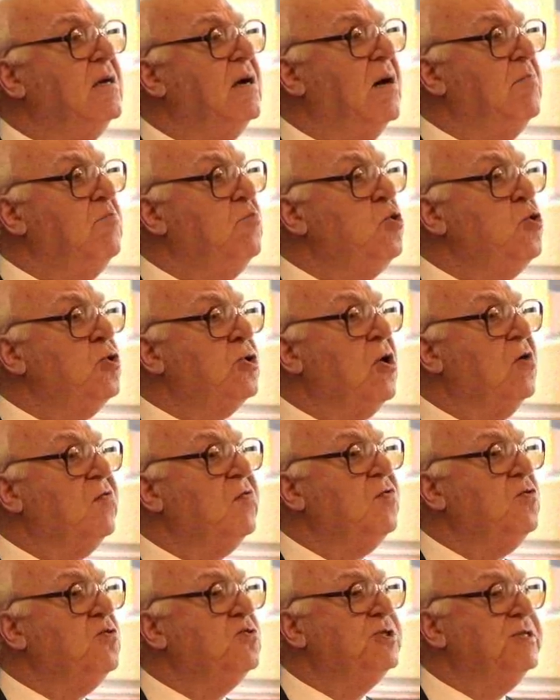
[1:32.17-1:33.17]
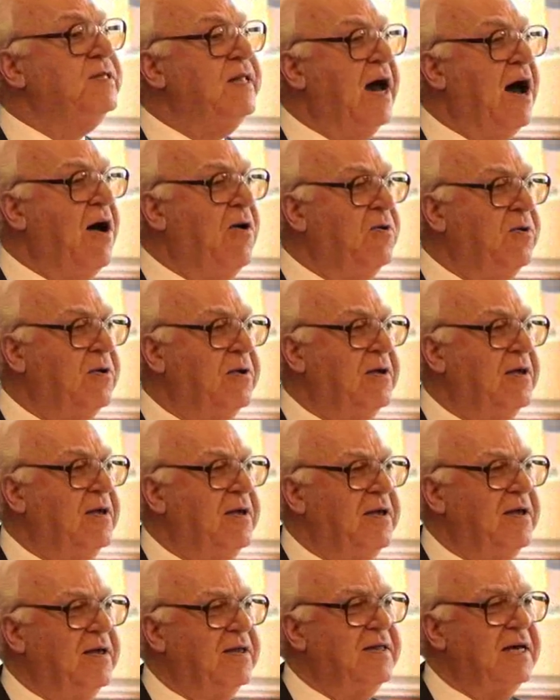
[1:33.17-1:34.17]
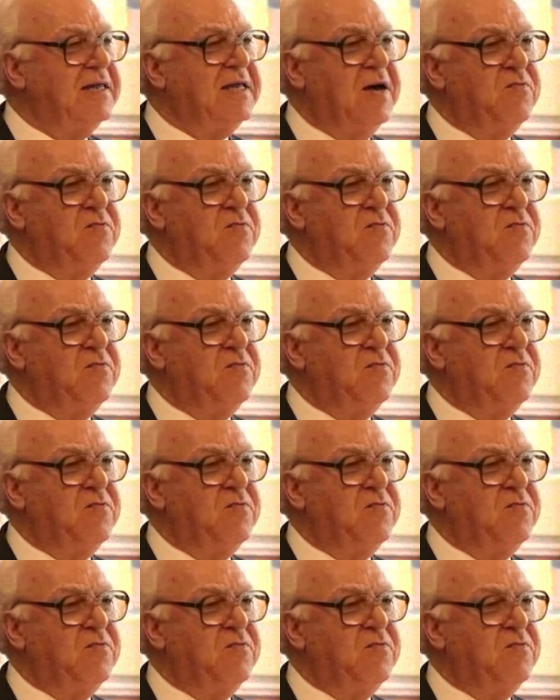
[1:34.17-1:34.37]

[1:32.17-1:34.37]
I'm more confused now than